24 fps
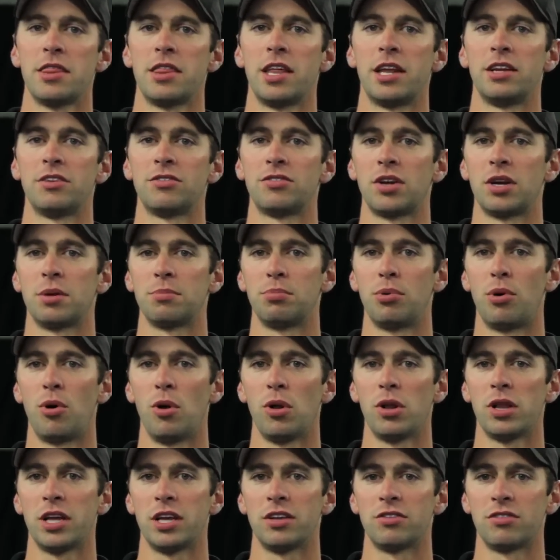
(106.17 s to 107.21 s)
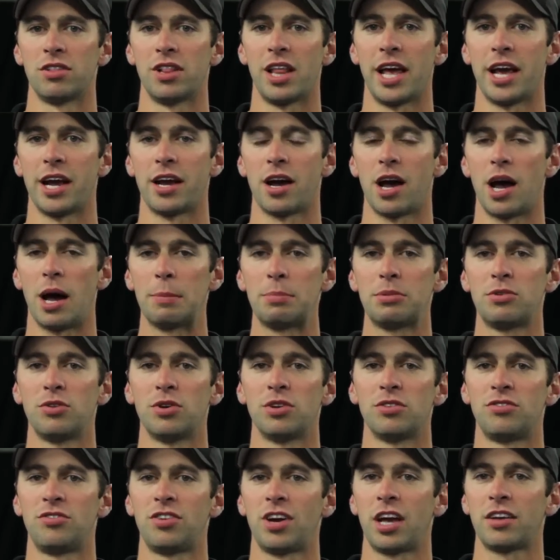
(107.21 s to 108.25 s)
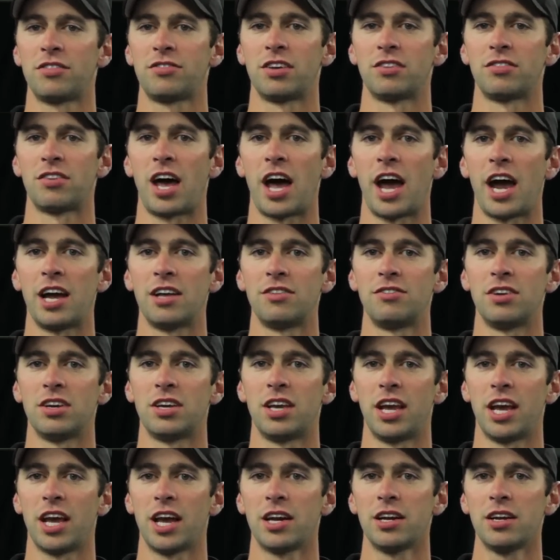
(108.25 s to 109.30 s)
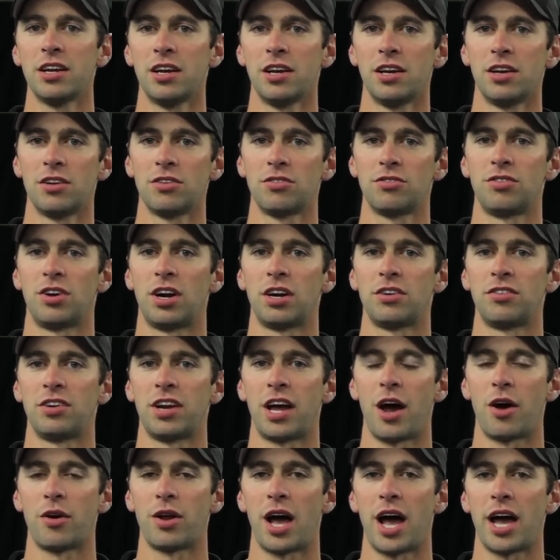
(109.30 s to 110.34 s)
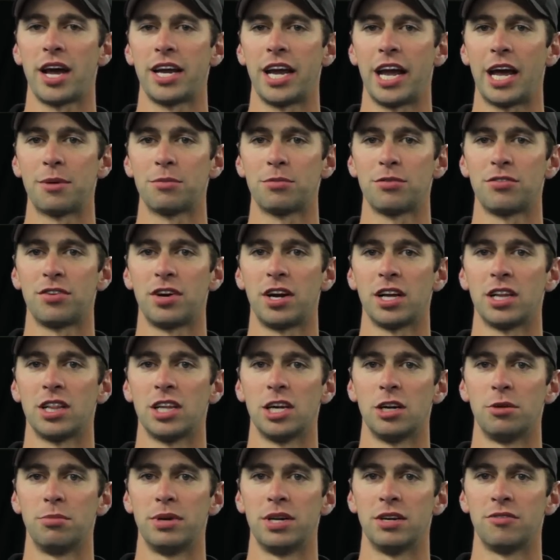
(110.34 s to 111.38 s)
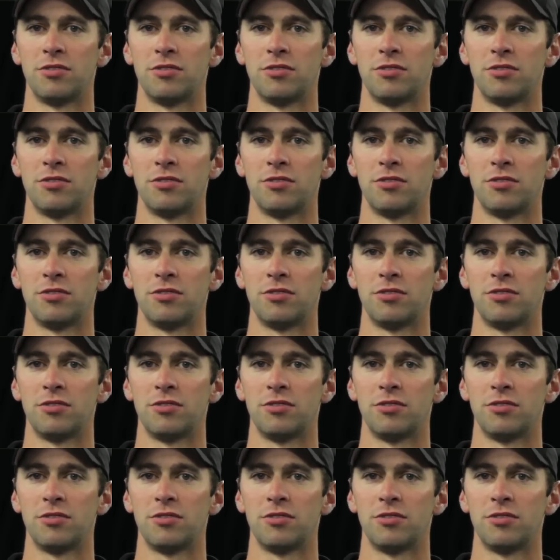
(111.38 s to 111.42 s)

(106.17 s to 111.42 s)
Then he's going to pull his leg up to his chest as high as he can, stretching out high hamstring, a little bit